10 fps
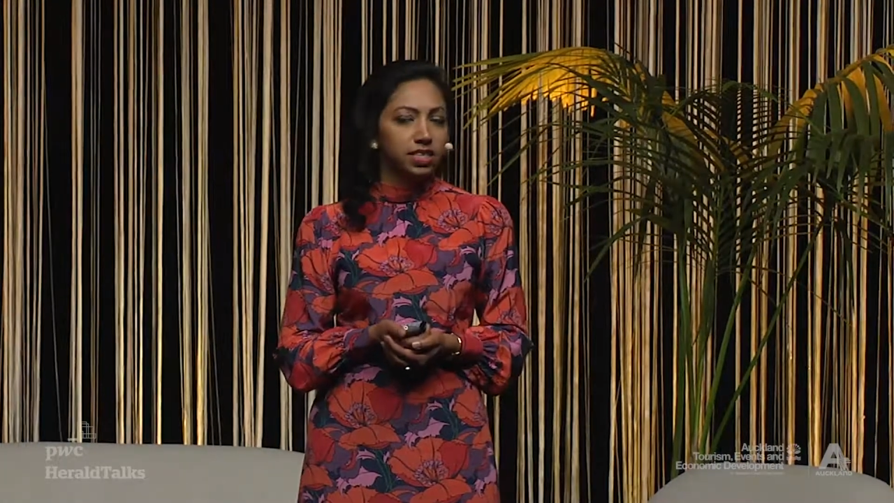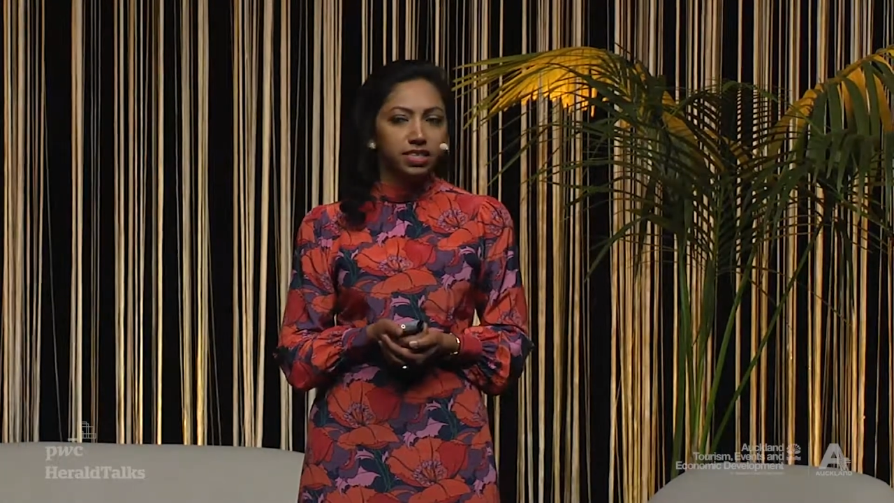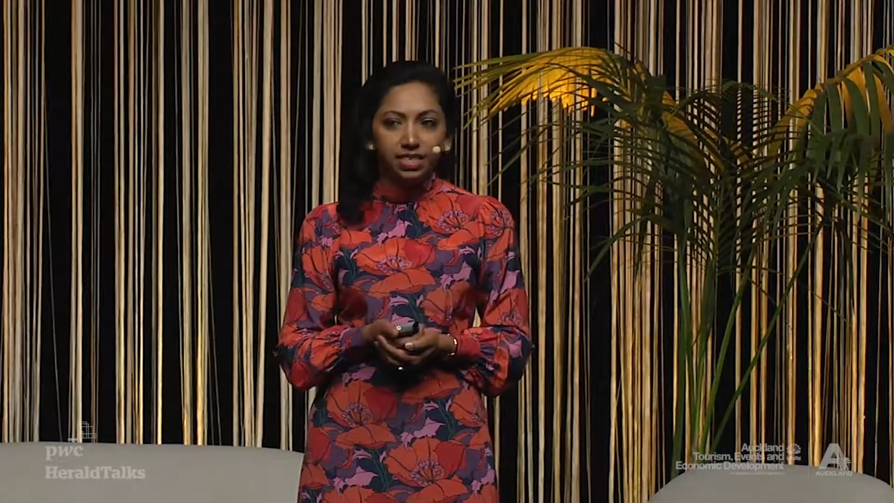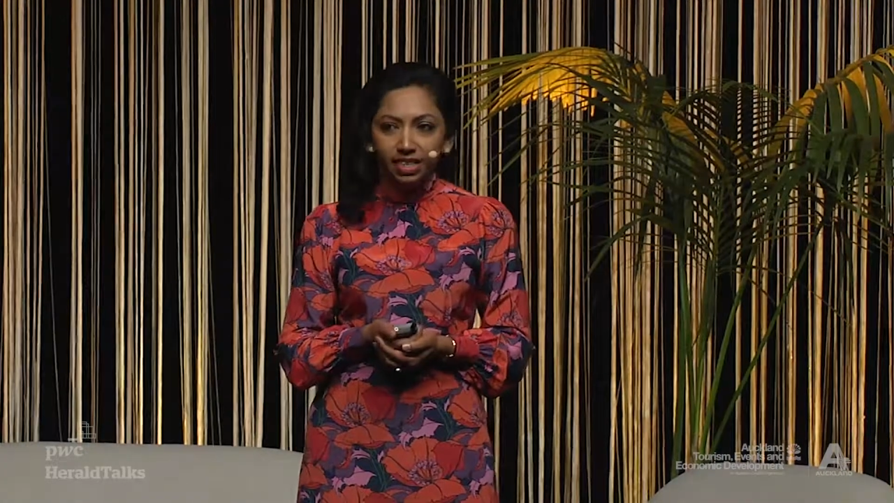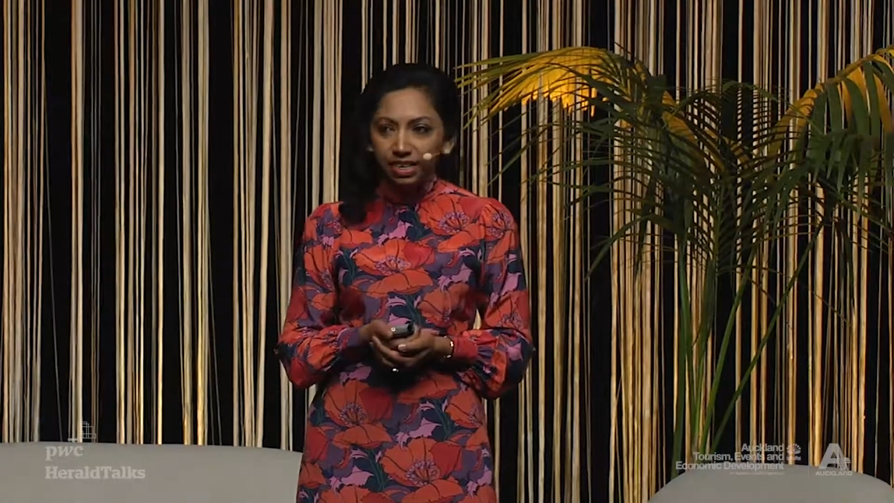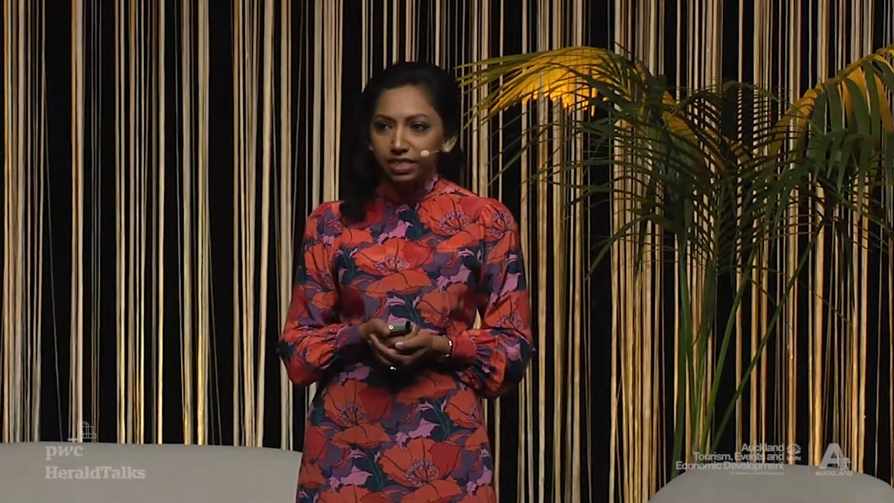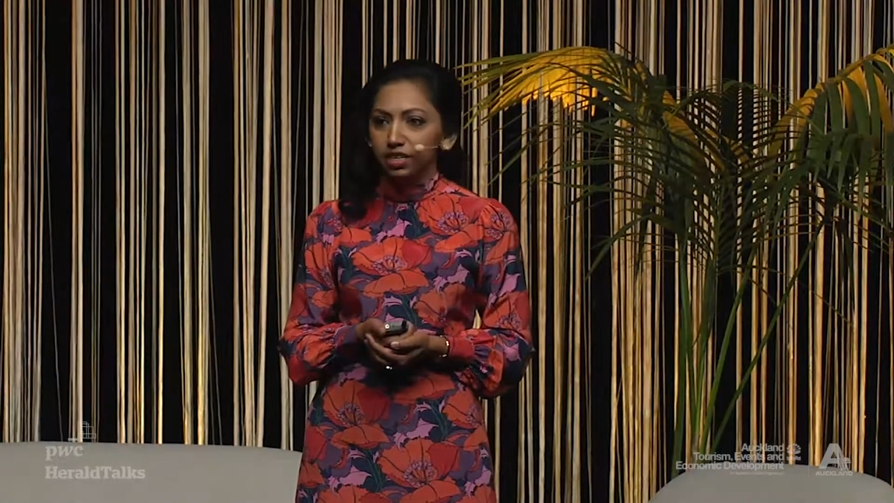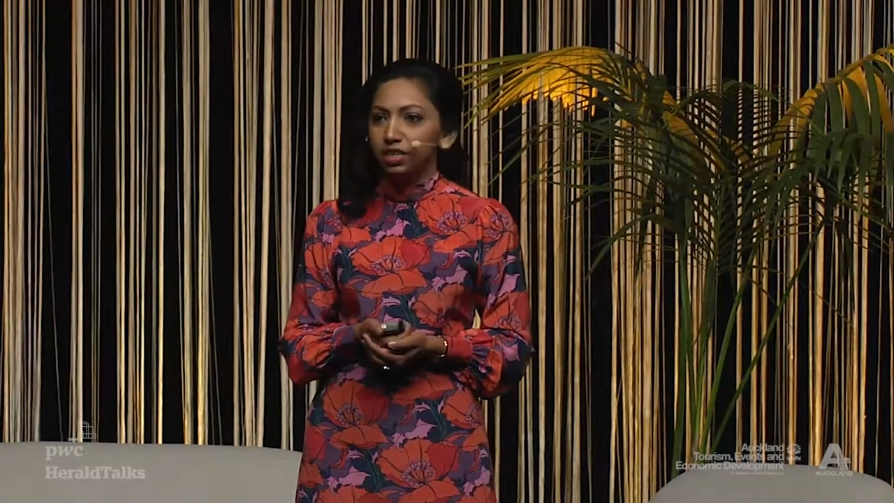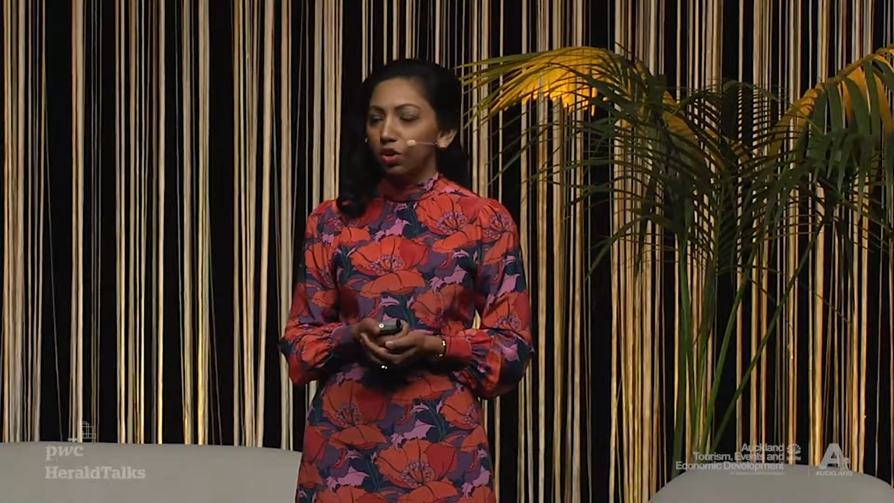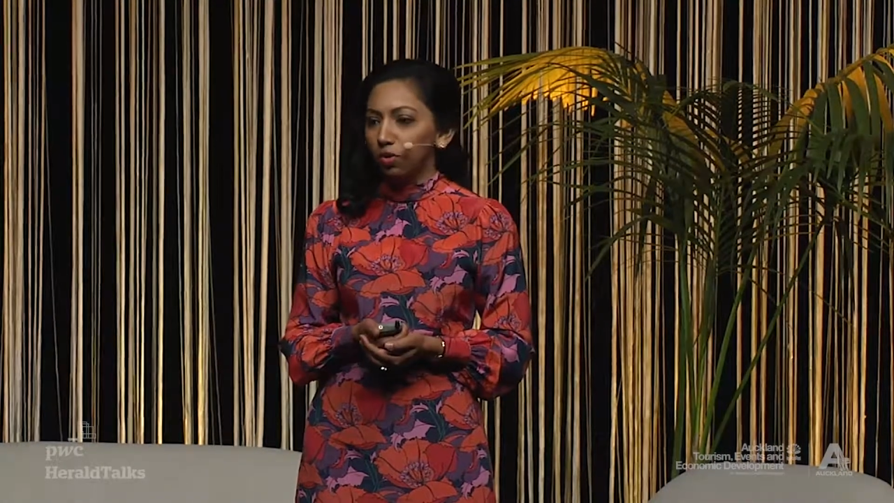
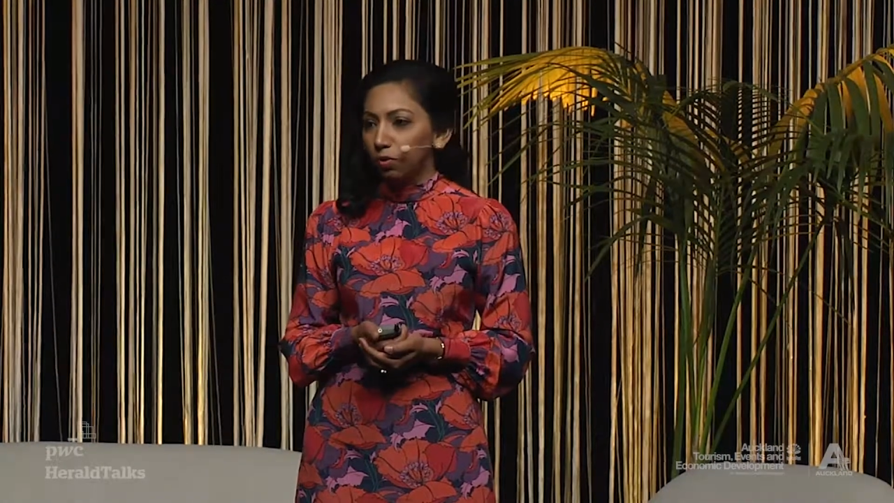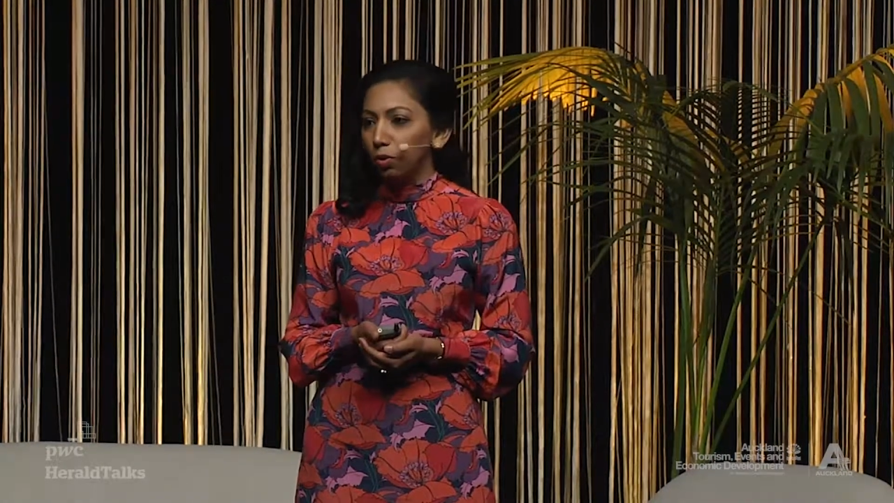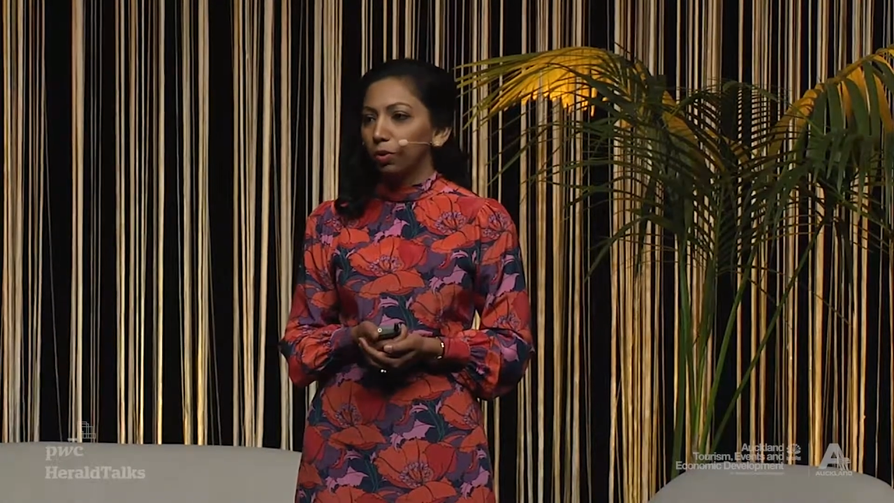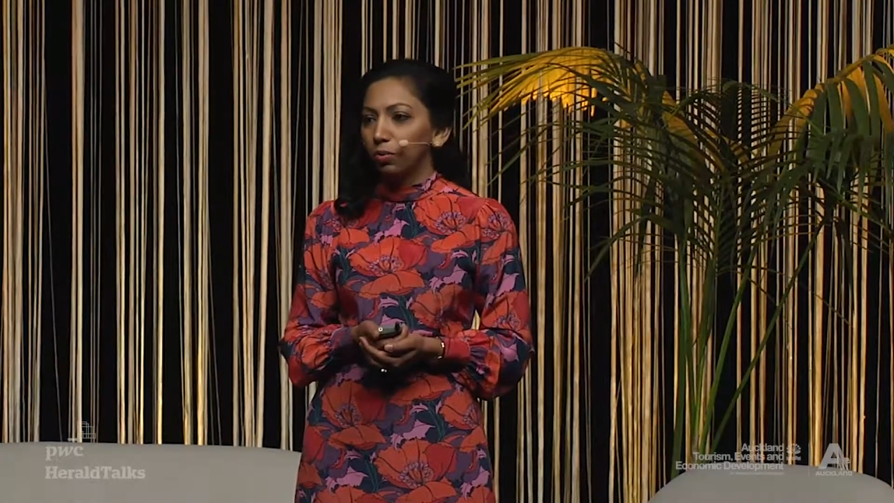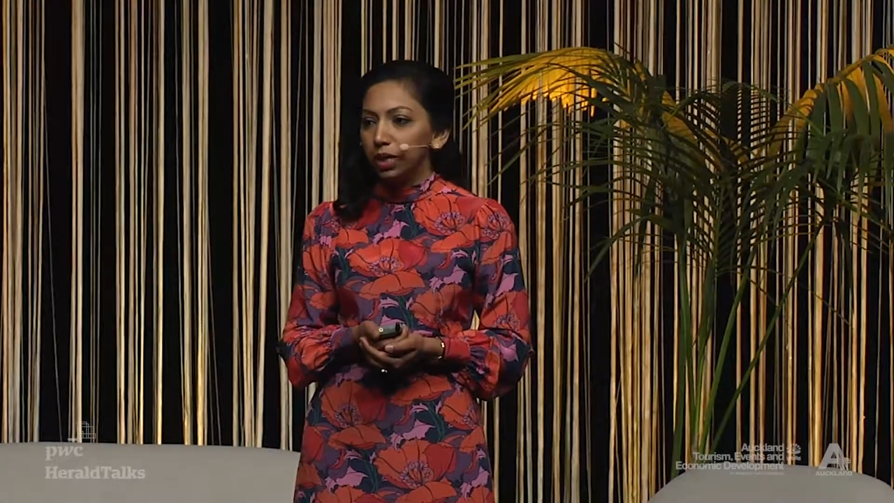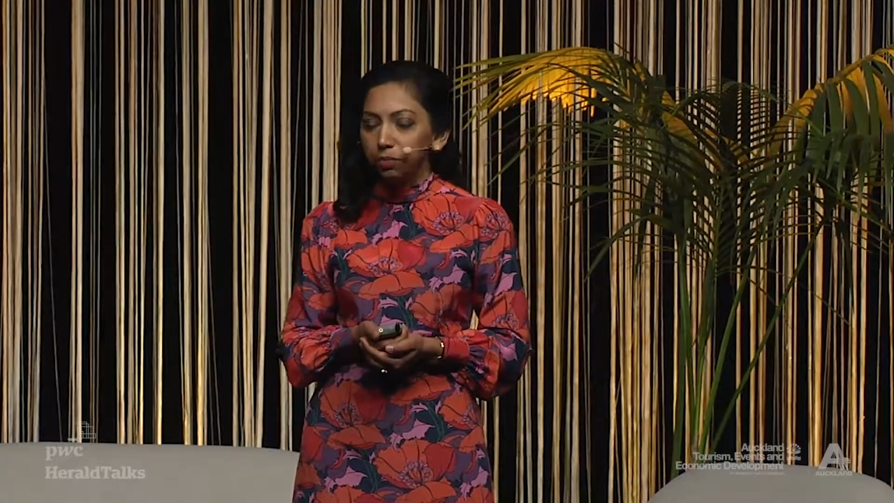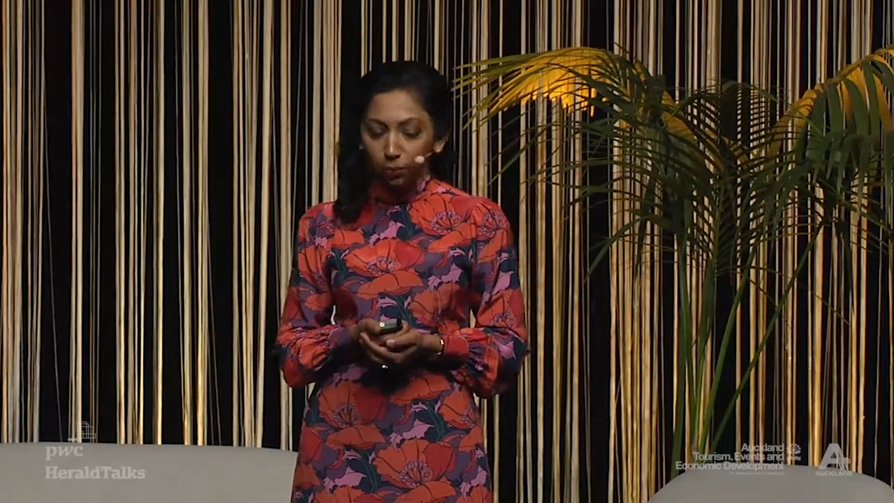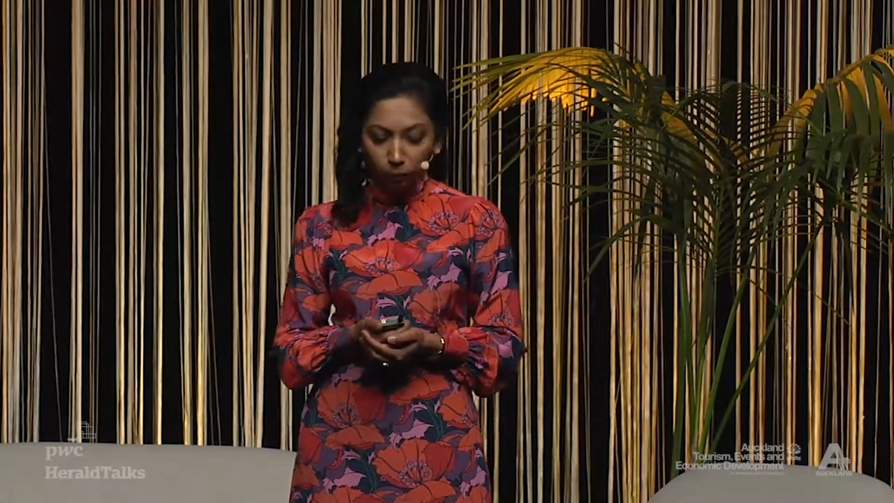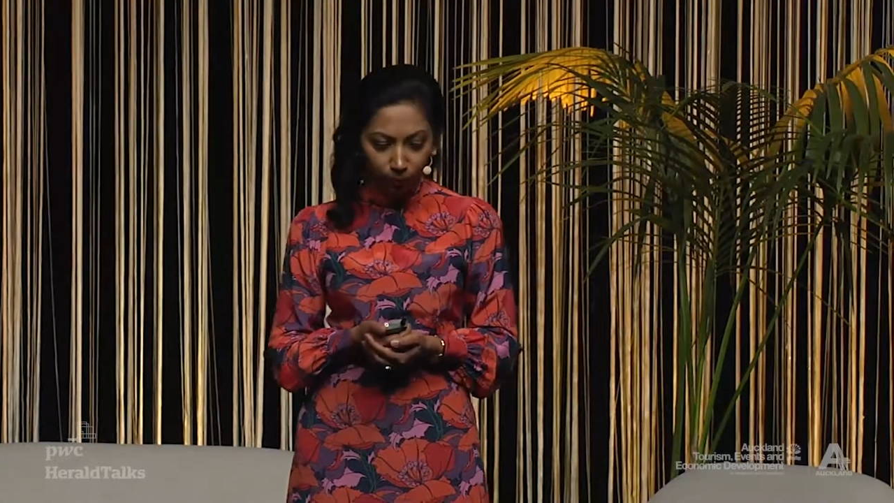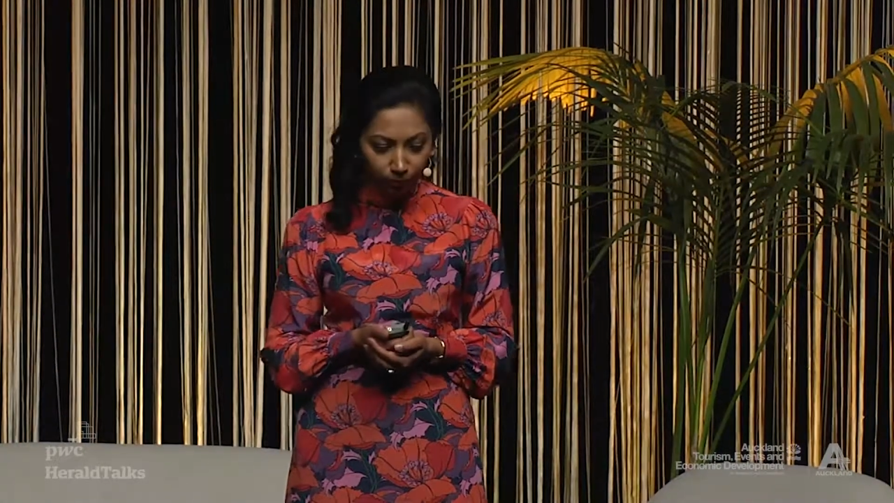dignity of all people.